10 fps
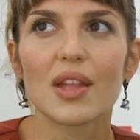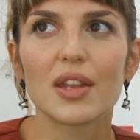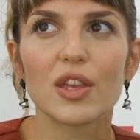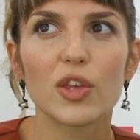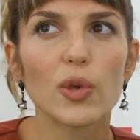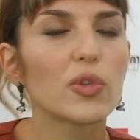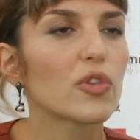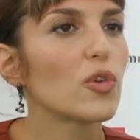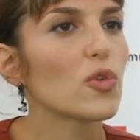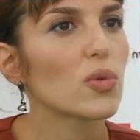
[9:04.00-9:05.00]
that he
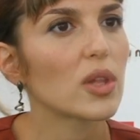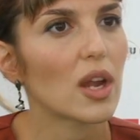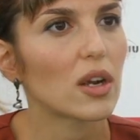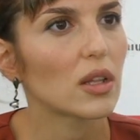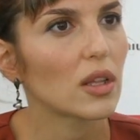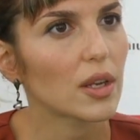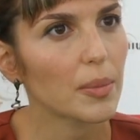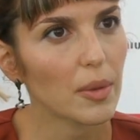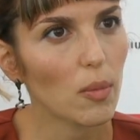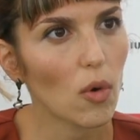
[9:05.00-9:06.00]
uses usually are a little
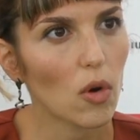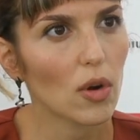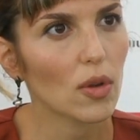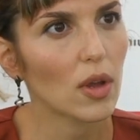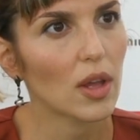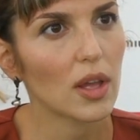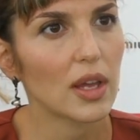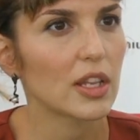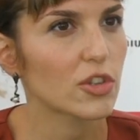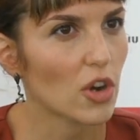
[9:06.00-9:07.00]
bit more
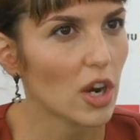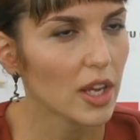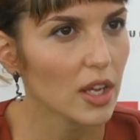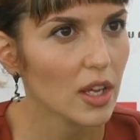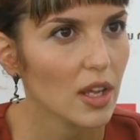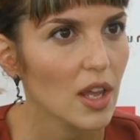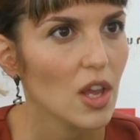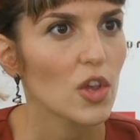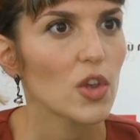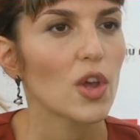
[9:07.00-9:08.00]
electronic,
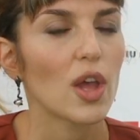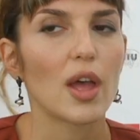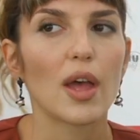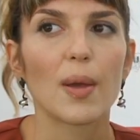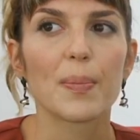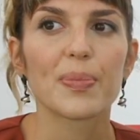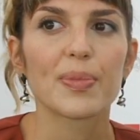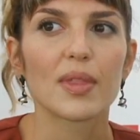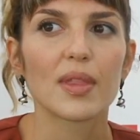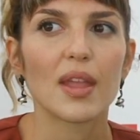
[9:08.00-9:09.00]

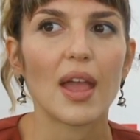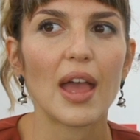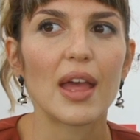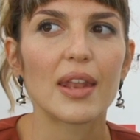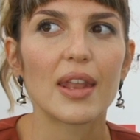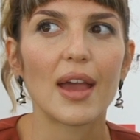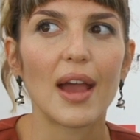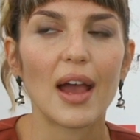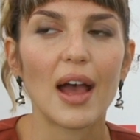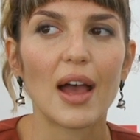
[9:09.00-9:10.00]
and
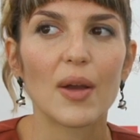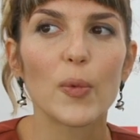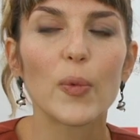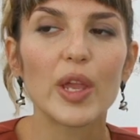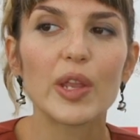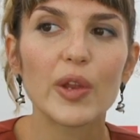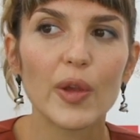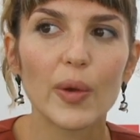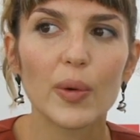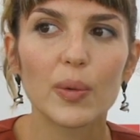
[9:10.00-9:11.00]
we
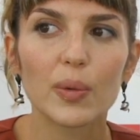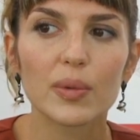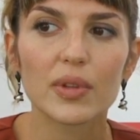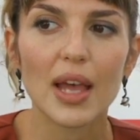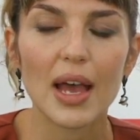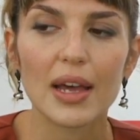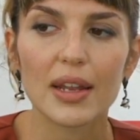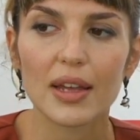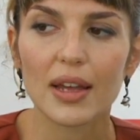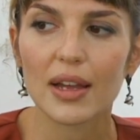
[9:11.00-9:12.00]
knew that
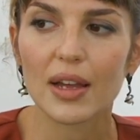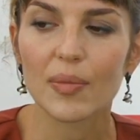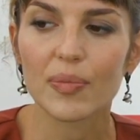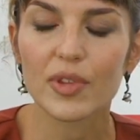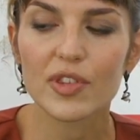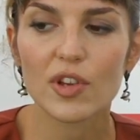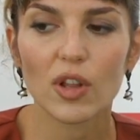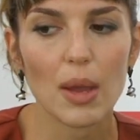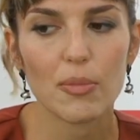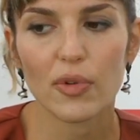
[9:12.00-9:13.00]
this
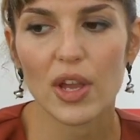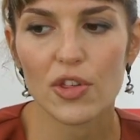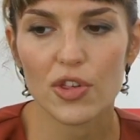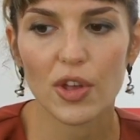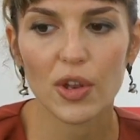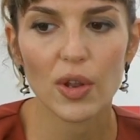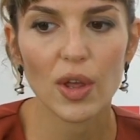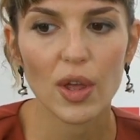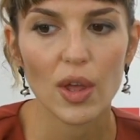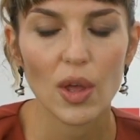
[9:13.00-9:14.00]

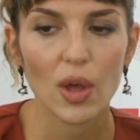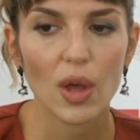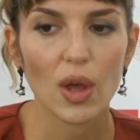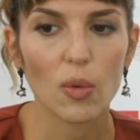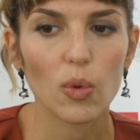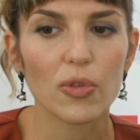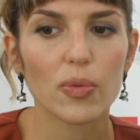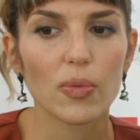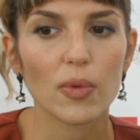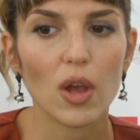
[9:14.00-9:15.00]
collaboration
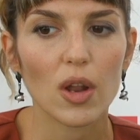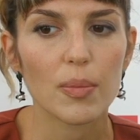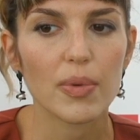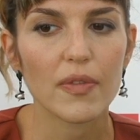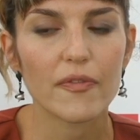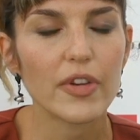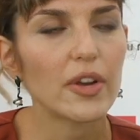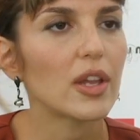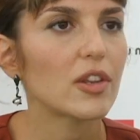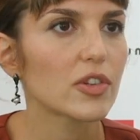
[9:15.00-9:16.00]
was gonna be
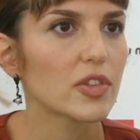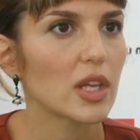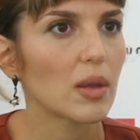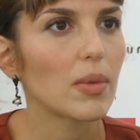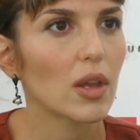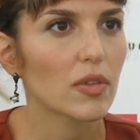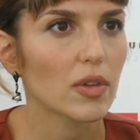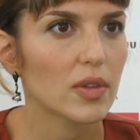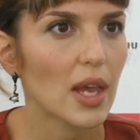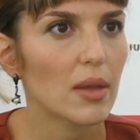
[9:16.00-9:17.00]
very interesting because
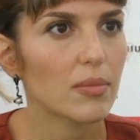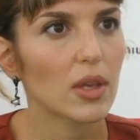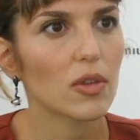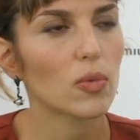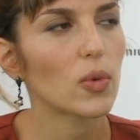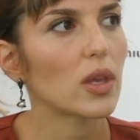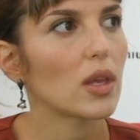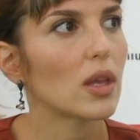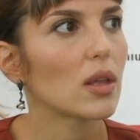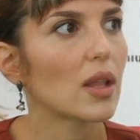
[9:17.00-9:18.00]
of that, because
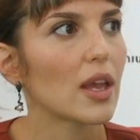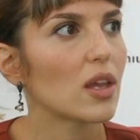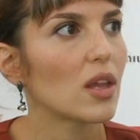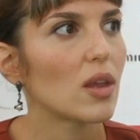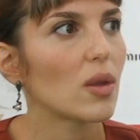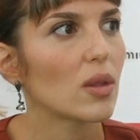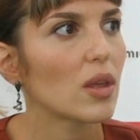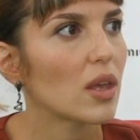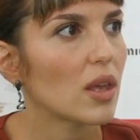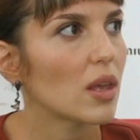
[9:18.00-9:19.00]

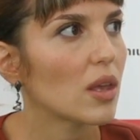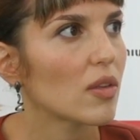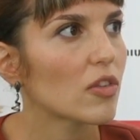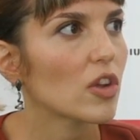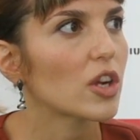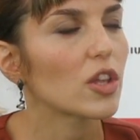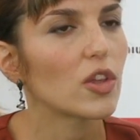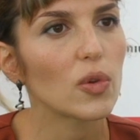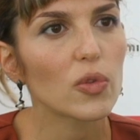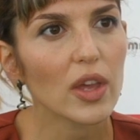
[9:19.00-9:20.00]
he
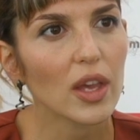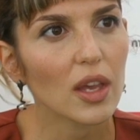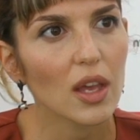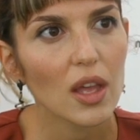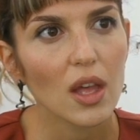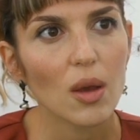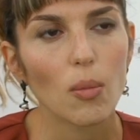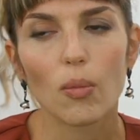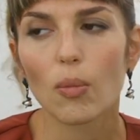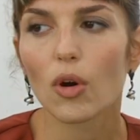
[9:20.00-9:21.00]
started using
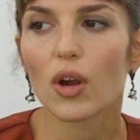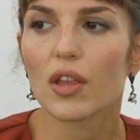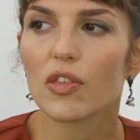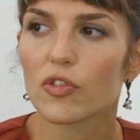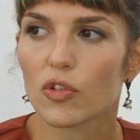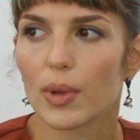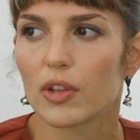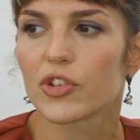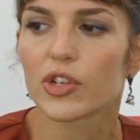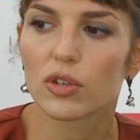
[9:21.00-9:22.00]
more
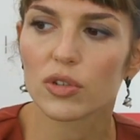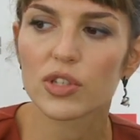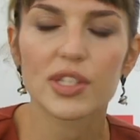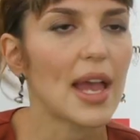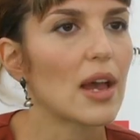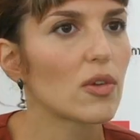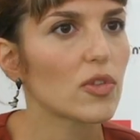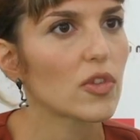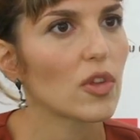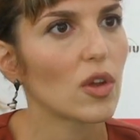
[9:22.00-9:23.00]
instrumental
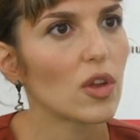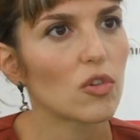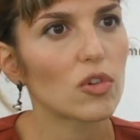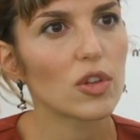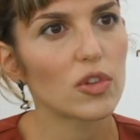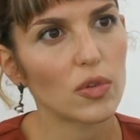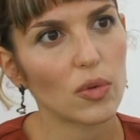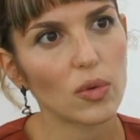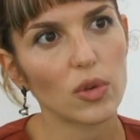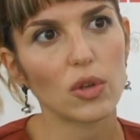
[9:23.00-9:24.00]
sounds in order
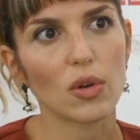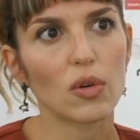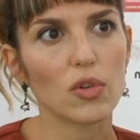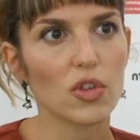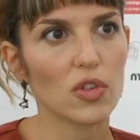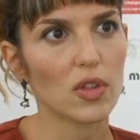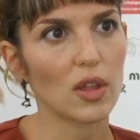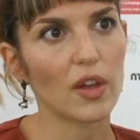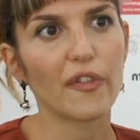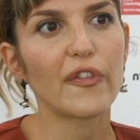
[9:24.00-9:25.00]
to, you know, just
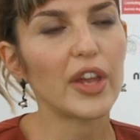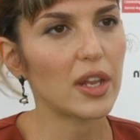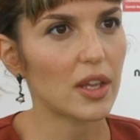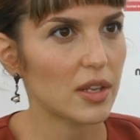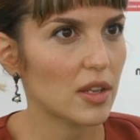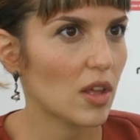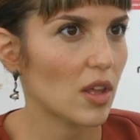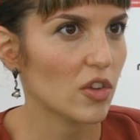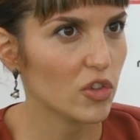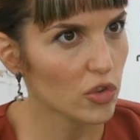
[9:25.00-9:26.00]
fit in
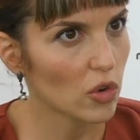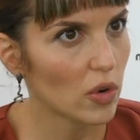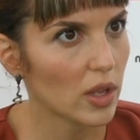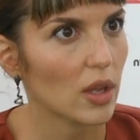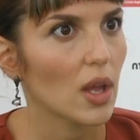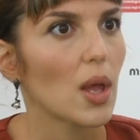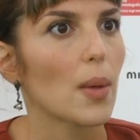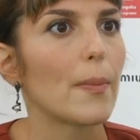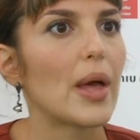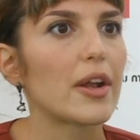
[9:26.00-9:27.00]
the story
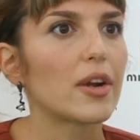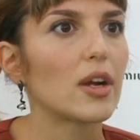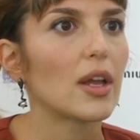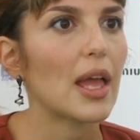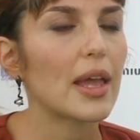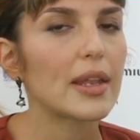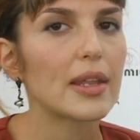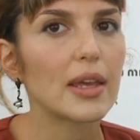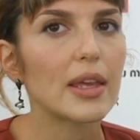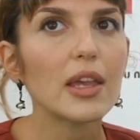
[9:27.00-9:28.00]
better. And
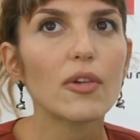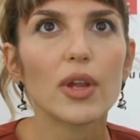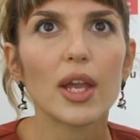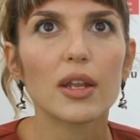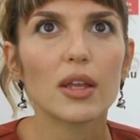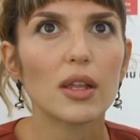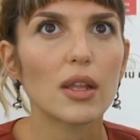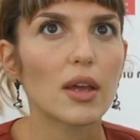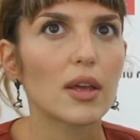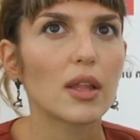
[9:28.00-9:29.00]
he
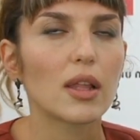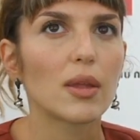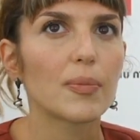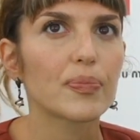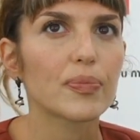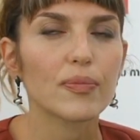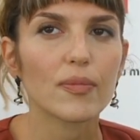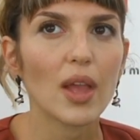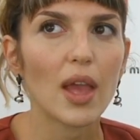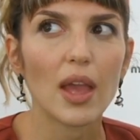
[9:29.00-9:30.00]
created
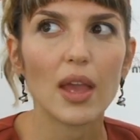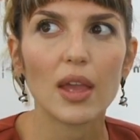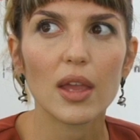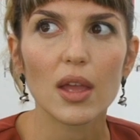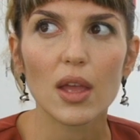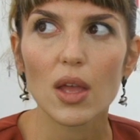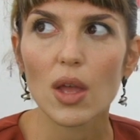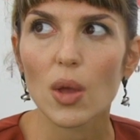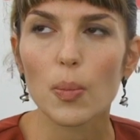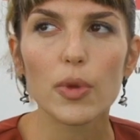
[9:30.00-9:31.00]
a
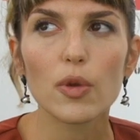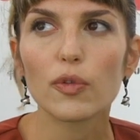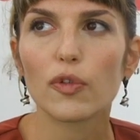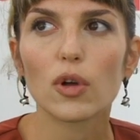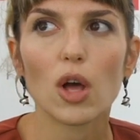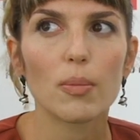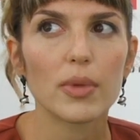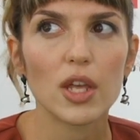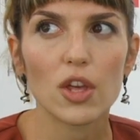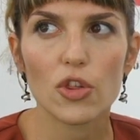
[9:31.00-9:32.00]
beautiful
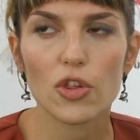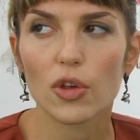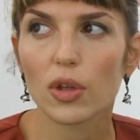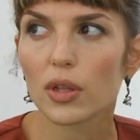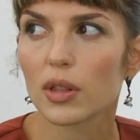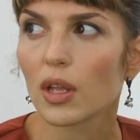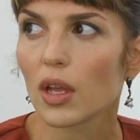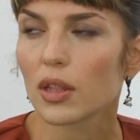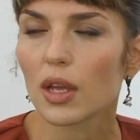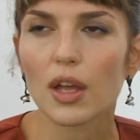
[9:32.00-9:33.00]
combination
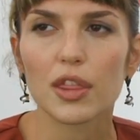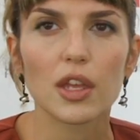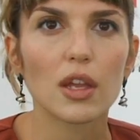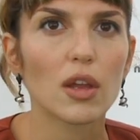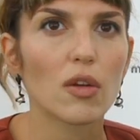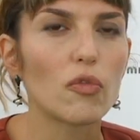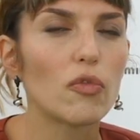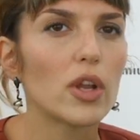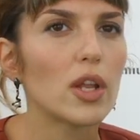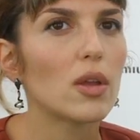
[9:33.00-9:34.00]
that I think
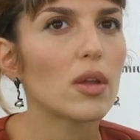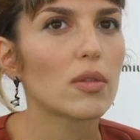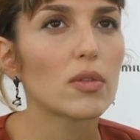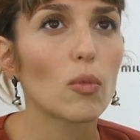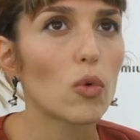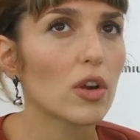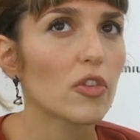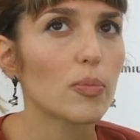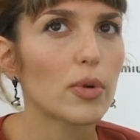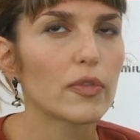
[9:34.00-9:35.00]
really
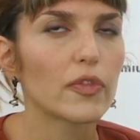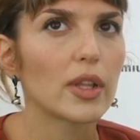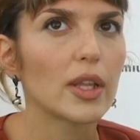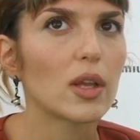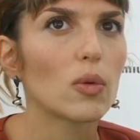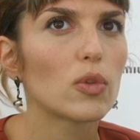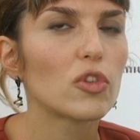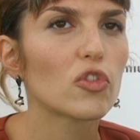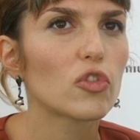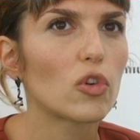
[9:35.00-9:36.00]
works perfectly with
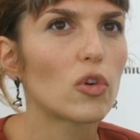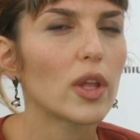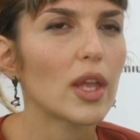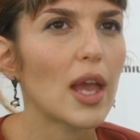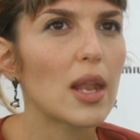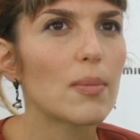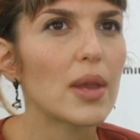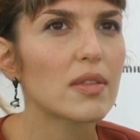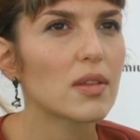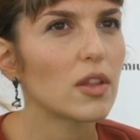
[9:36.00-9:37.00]
the story and
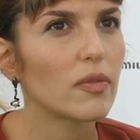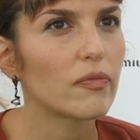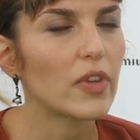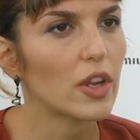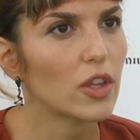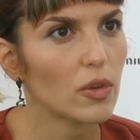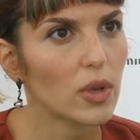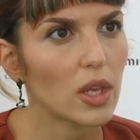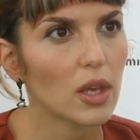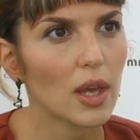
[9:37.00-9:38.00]
makes it very
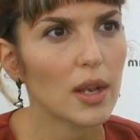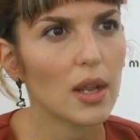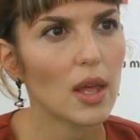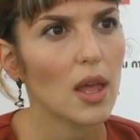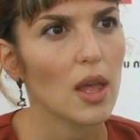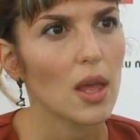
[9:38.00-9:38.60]
unique, and